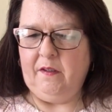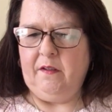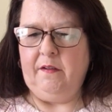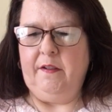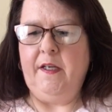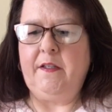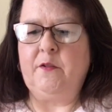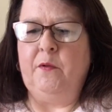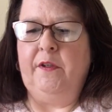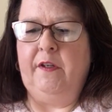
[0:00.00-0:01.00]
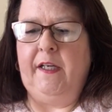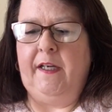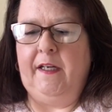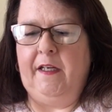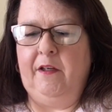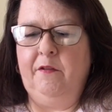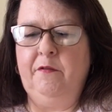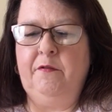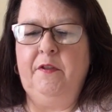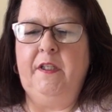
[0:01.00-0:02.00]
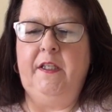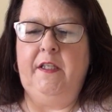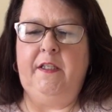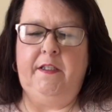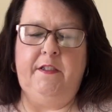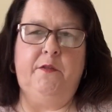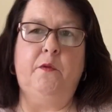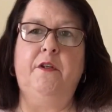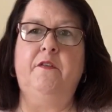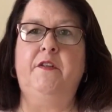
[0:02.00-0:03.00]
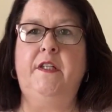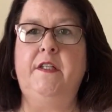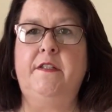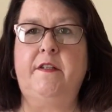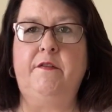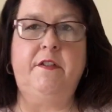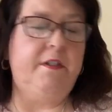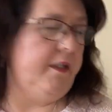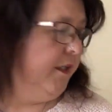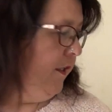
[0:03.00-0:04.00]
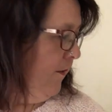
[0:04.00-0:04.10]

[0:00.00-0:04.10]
The next one I have is one of the 78,